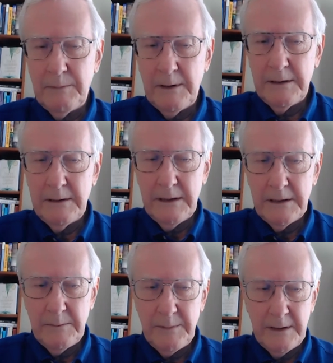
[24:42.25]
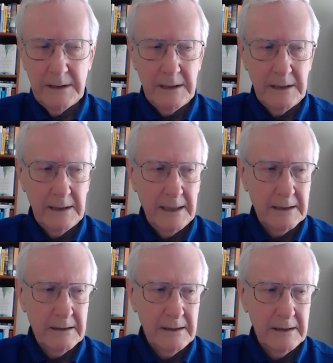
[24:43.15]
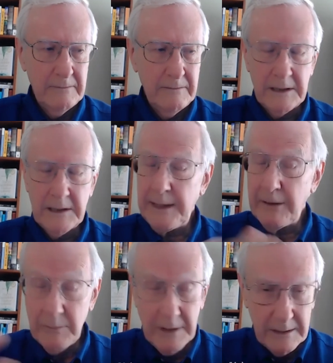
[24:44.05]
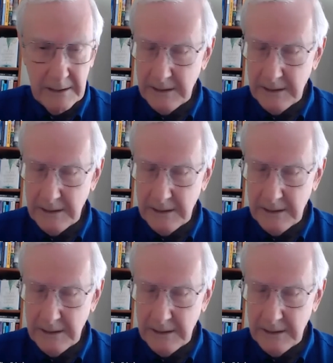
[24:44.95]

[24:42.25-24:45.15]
participants in that kind of experiment,